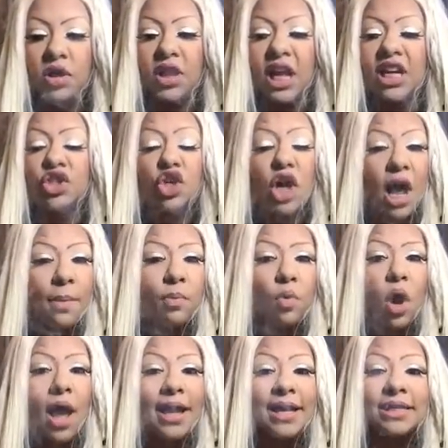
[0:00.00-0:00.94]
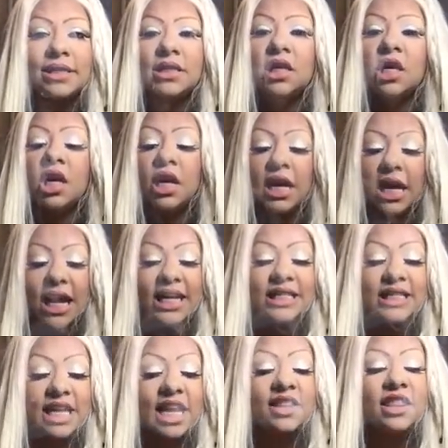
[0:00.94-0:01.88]
like job wise,
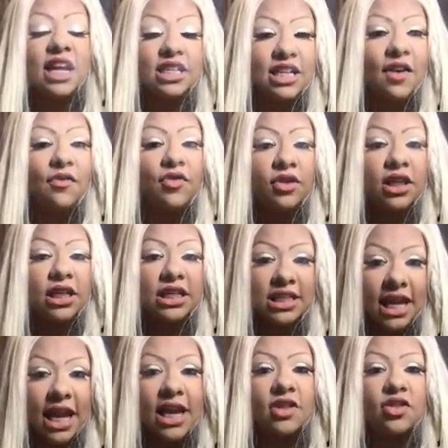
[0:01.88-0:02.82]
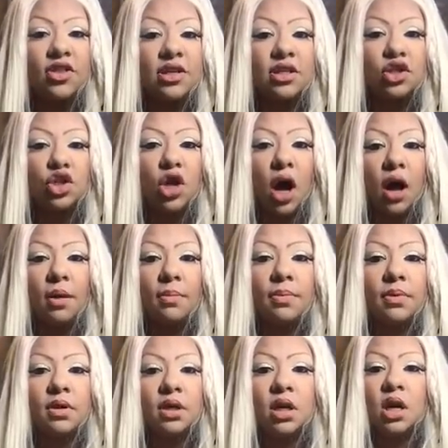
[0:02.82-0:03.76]
it's saying that definitely take this job.
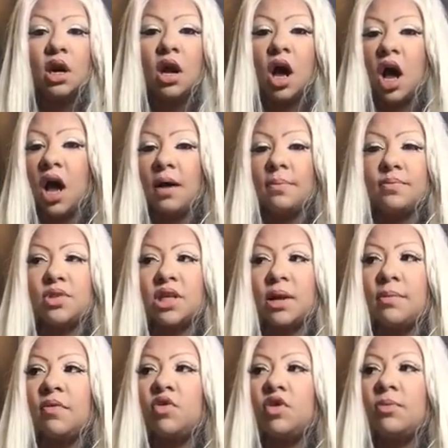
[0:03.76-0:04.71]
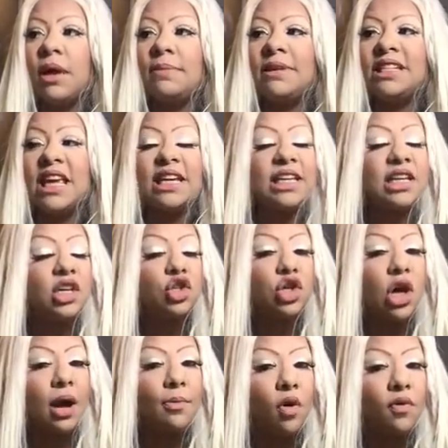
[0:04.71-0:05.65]
Um, some of you may be taking a
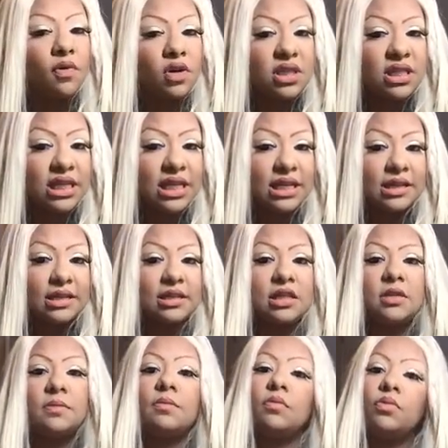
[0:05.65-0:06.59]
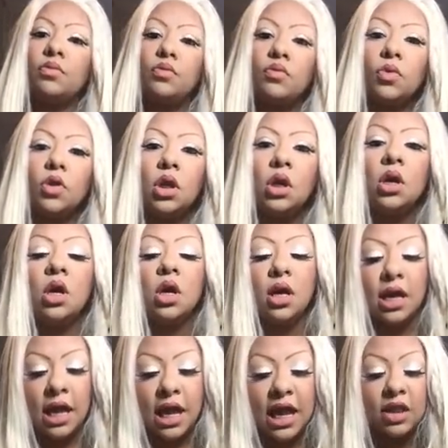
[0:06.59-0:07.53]
job overseas.
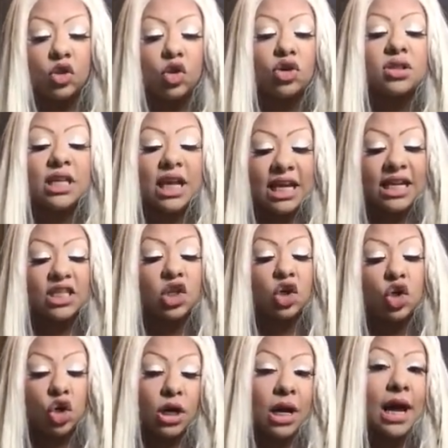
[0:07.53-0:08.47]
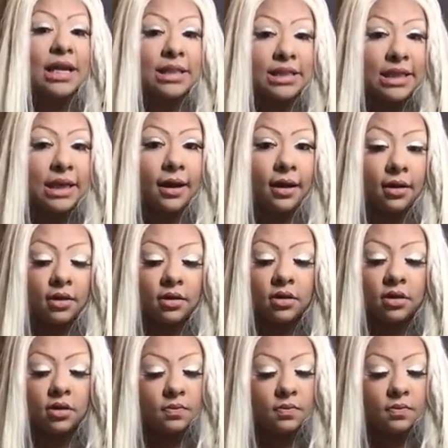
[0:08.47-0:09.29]
It looks like it's a good idea.